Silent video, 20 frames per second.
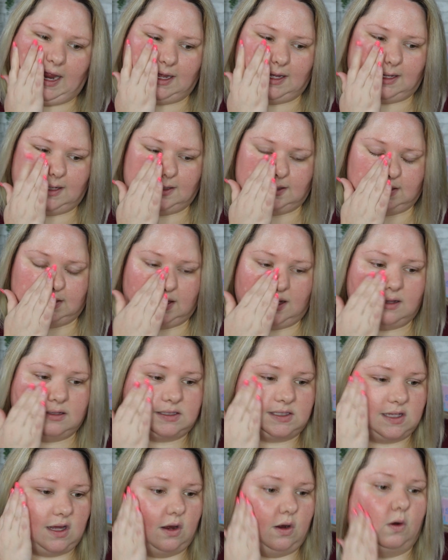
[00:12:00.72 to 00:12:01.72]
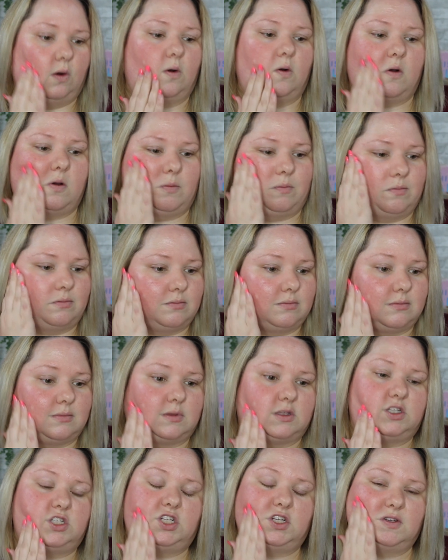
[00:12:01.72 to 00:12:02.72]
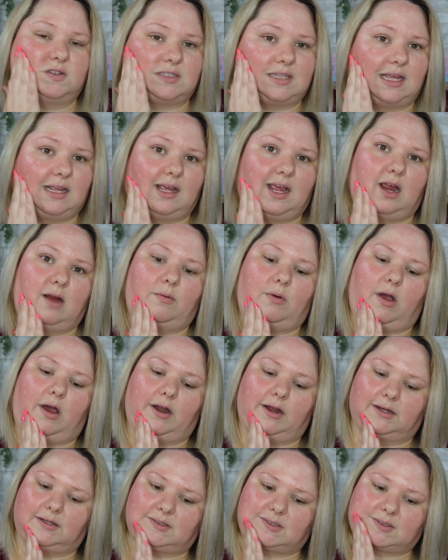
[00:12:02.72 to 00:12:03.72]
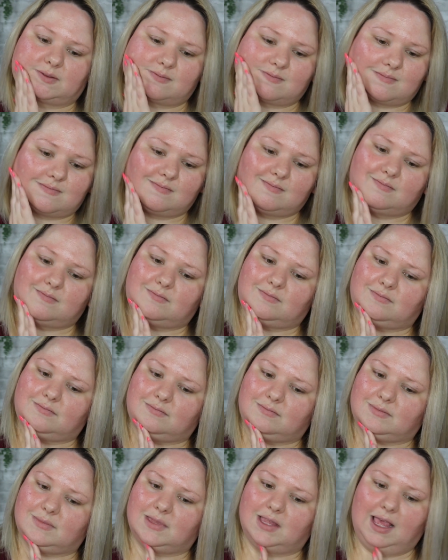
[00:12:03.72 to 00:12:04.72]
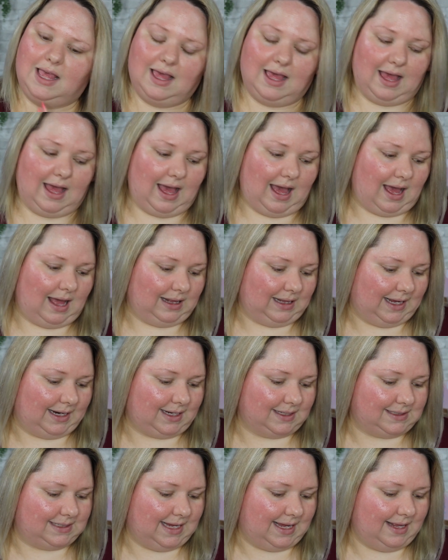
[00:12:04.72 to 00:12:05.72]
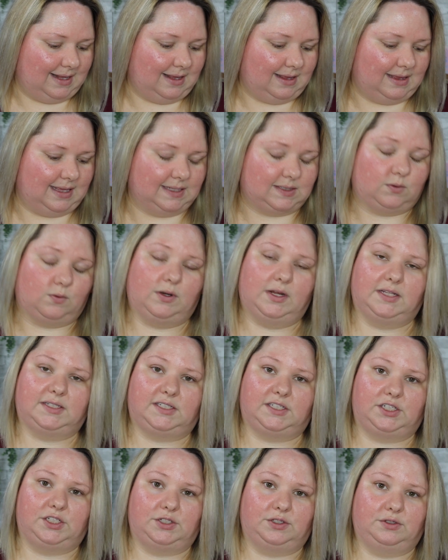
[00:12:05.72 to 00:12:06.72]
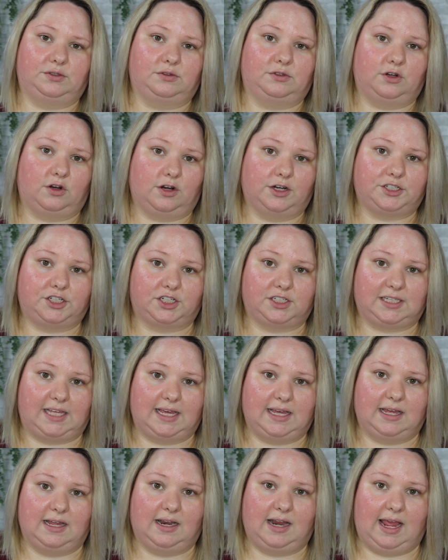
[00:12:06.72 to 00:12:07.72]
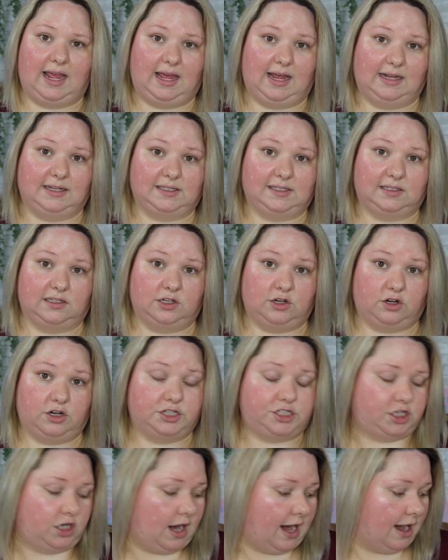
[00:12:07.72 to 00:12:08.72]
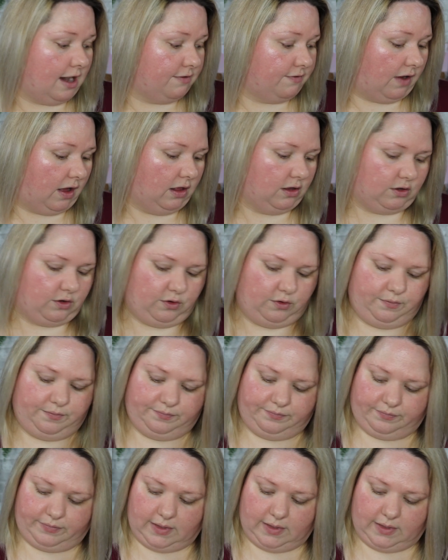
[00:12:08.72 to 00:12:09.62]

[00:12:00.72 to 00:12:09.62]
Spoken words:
And so, two skincare products. Like I said, this one is to nourish your skin and nourish your hair follicle.